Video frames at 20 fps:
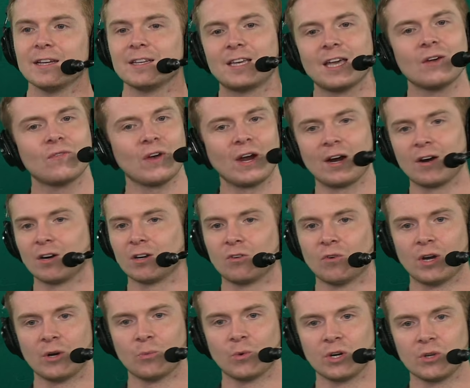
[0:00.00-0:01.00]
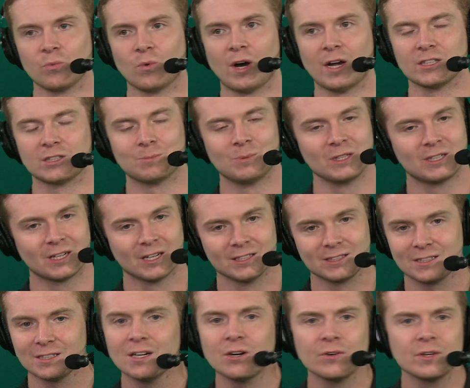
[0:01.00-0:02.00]
Give Aaron Glenn what he wants,
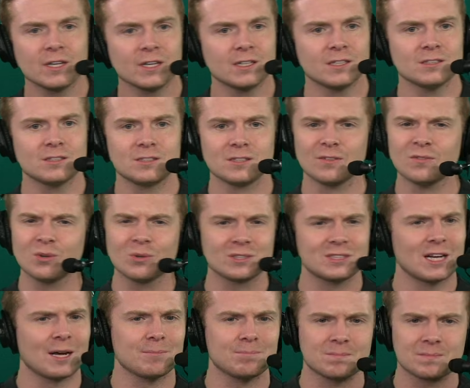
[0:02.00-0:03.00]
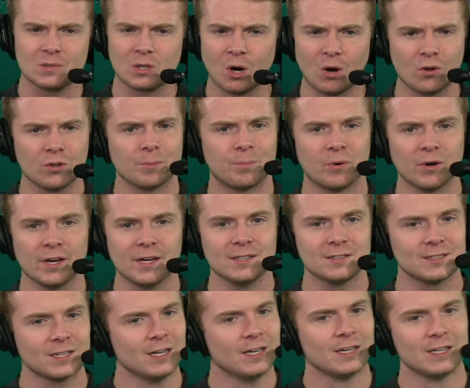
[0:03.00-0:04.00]
because he is, even though he's not calling the
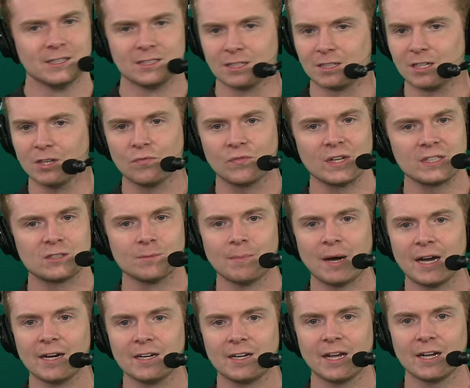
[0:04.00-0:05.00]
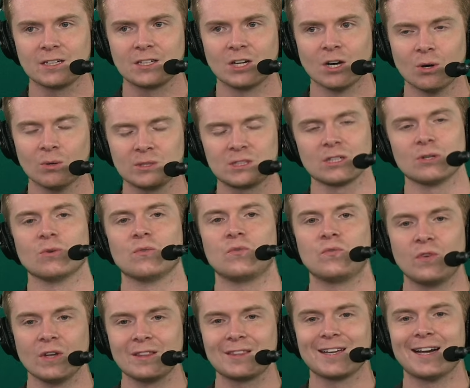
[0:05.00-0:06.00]
plays, he's a defensive-minded head coach. It would
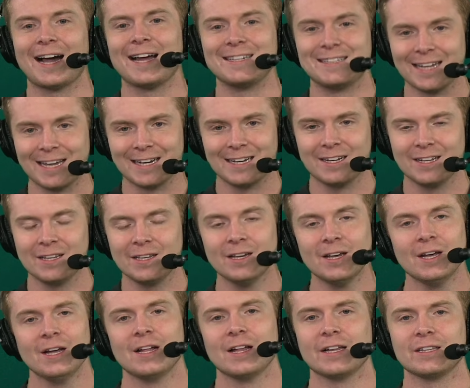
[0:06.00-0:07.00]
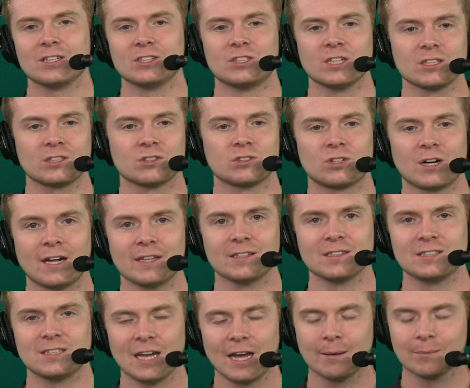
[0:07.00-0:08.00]
fit the identity that the Jets are trying to
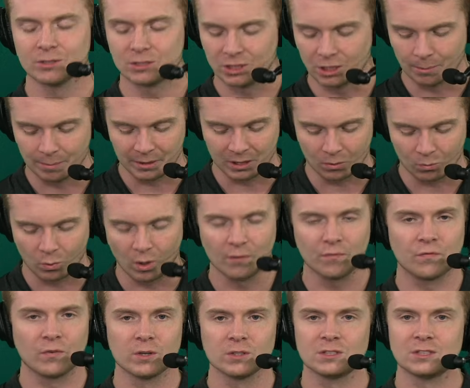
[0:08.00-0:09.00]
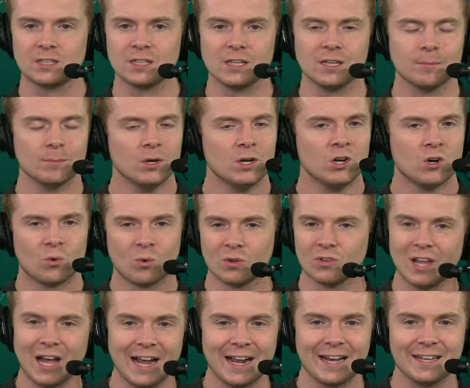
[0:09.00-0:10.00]
establish here, being a run-first team,
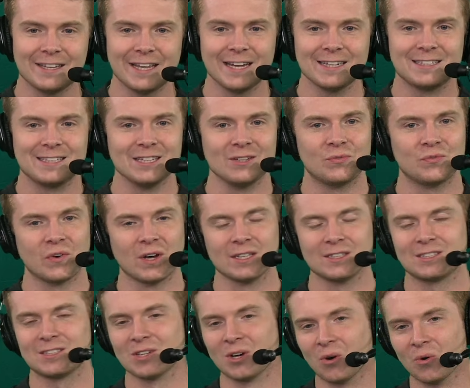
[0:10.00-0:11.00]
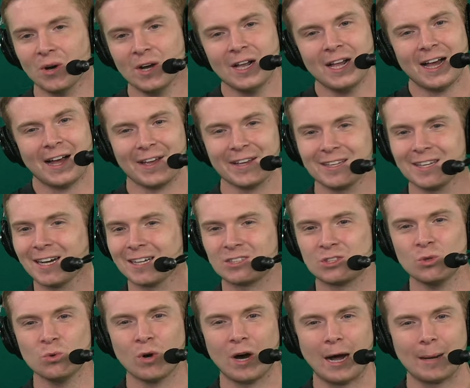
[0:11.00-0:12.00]
rely on that defense. So I think you got
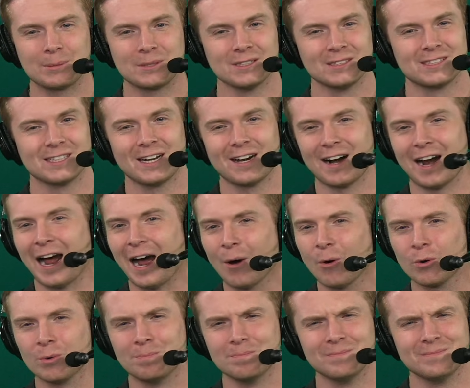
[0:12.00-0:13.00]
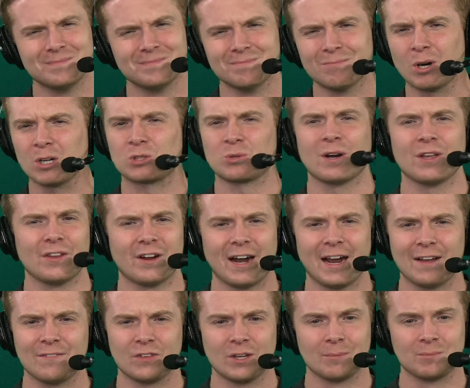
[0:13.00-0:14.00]
two options there. I would much rather
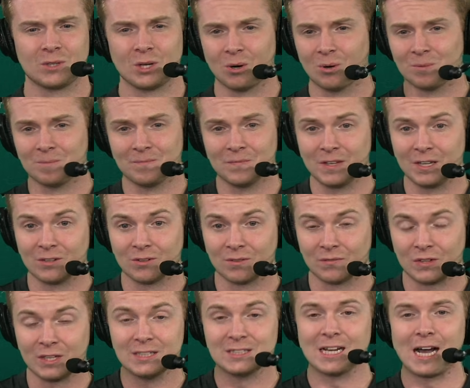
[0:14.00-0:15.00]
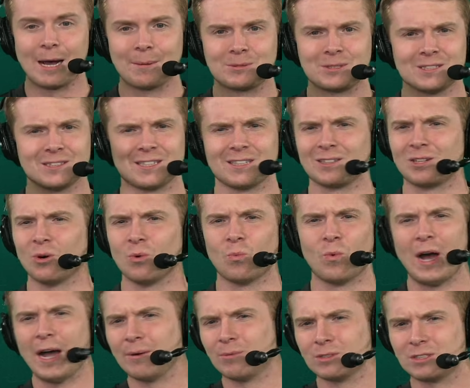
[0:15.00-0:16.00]
have them go either of these options and go
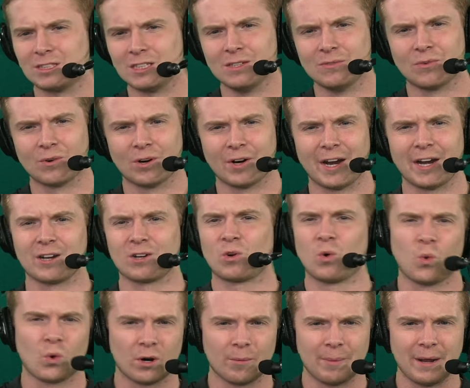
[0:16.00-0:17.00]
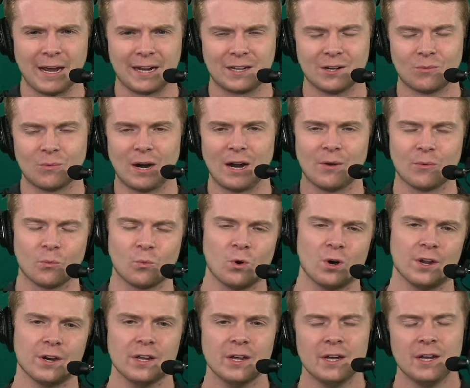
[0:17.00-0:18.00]
wide receiver and a cornerback in round
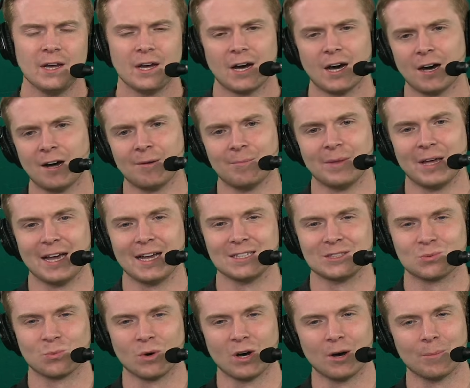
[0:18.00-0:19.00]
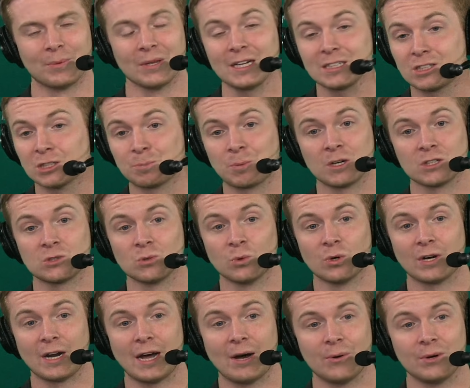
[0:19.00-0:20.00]
one as well. But that's just personally
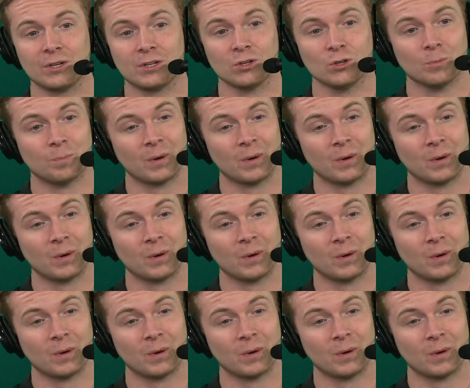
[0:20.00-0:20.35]
what I would do.